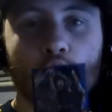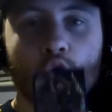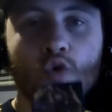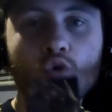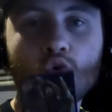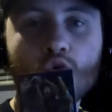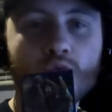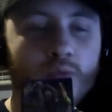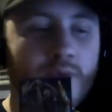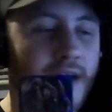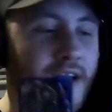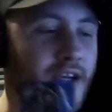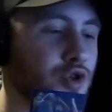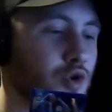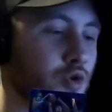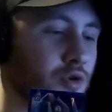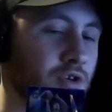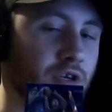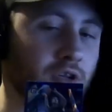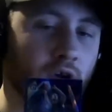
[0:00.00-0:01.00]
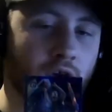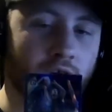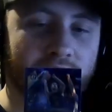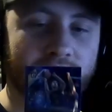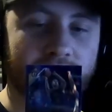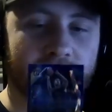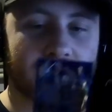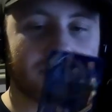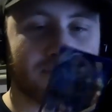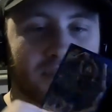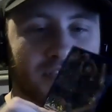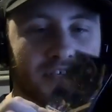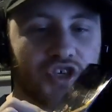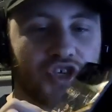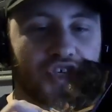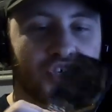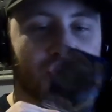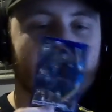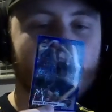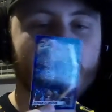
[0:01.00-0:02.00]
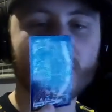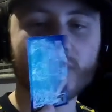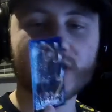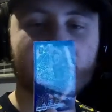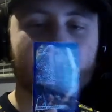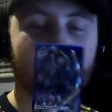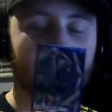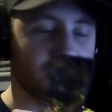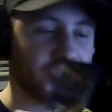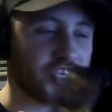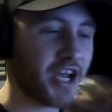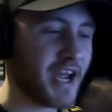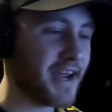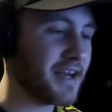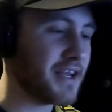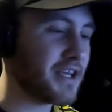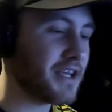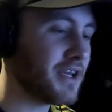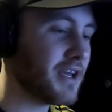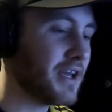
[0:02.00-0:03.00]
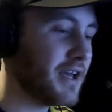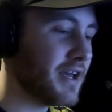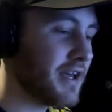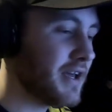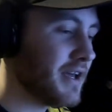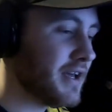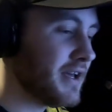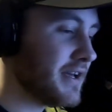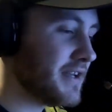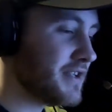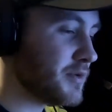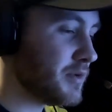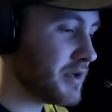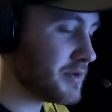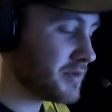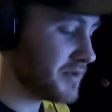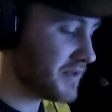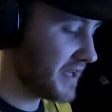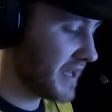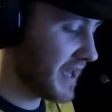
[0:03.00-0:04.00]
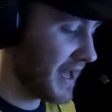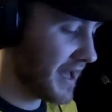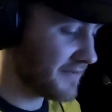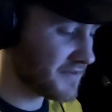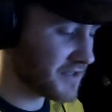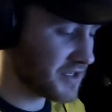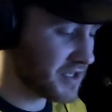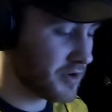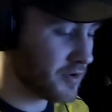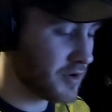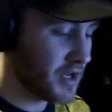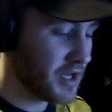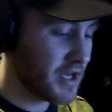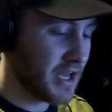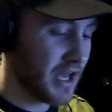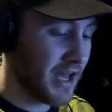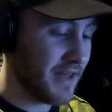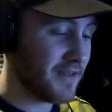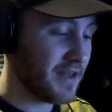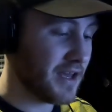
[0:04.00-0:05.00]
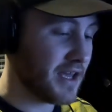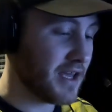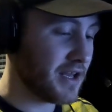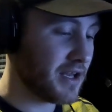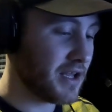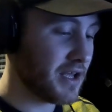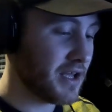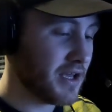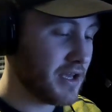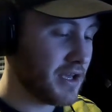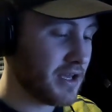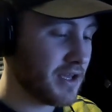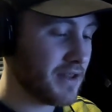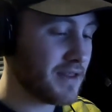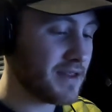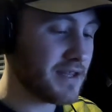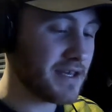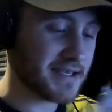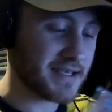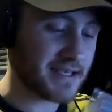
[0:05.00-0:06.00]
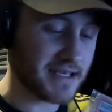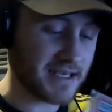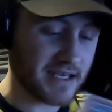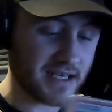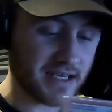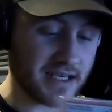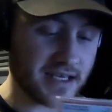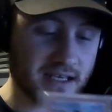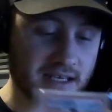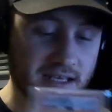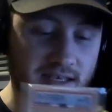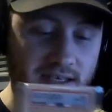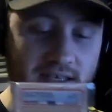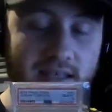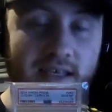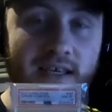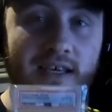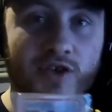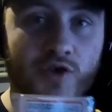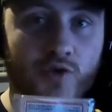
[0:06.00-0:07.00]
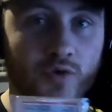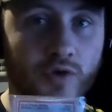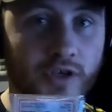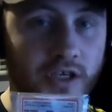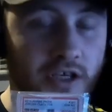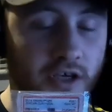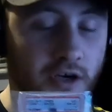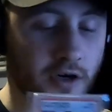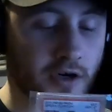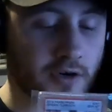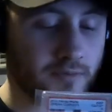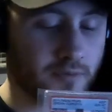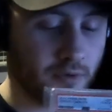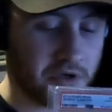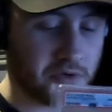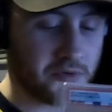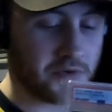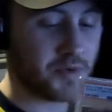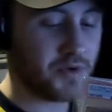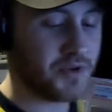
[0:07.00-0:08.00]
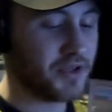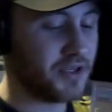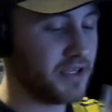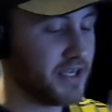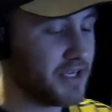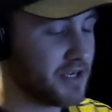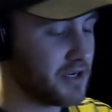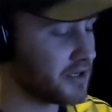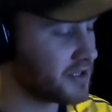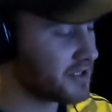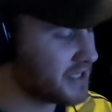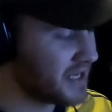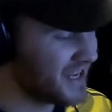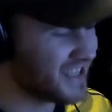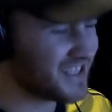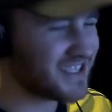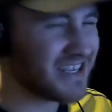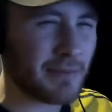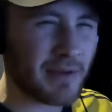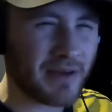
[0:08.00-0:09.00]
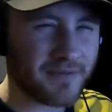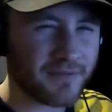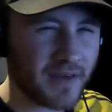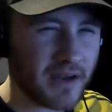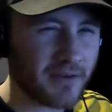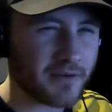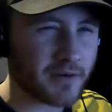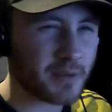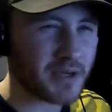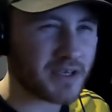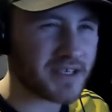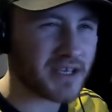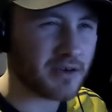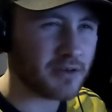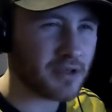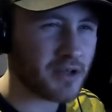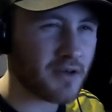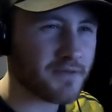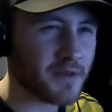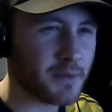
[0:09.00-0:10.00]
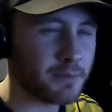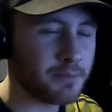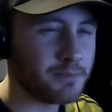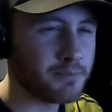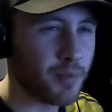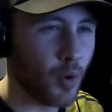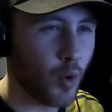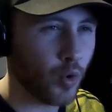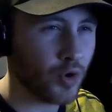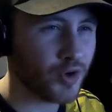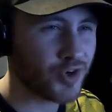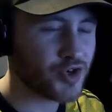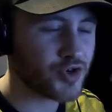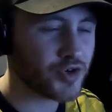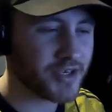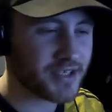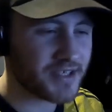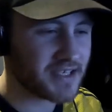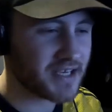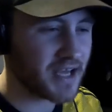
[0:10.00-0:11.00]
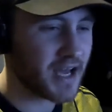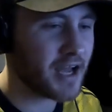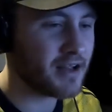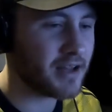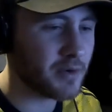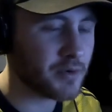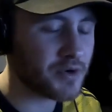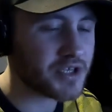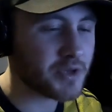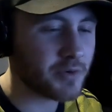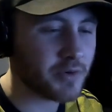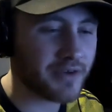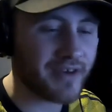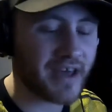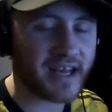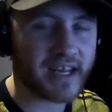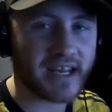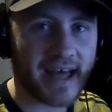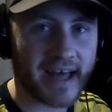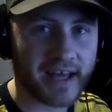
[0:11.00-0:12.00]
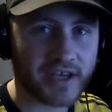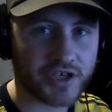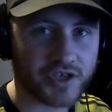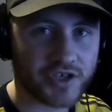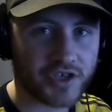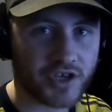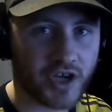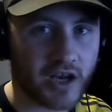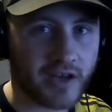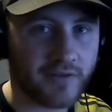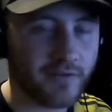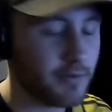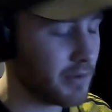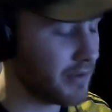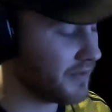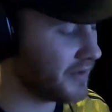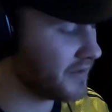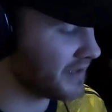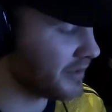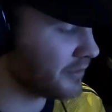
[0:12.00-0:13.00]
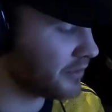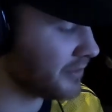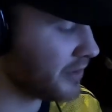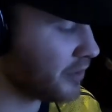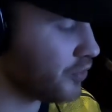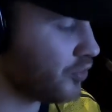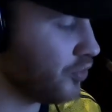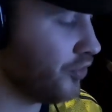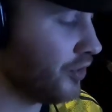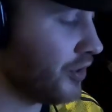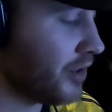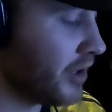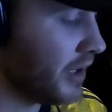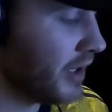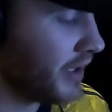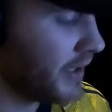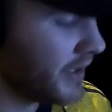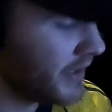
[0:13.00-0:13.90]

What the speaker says: cool. We got a Jordan Clarkson. It's shimmery, shiny. It's when he's with the Cavs though. And then this is his rookie card when he was with the Lakers. It's not my favorite because I don't love the portrait style. I wish they would have had an action shot of him. I think that would have been cooler.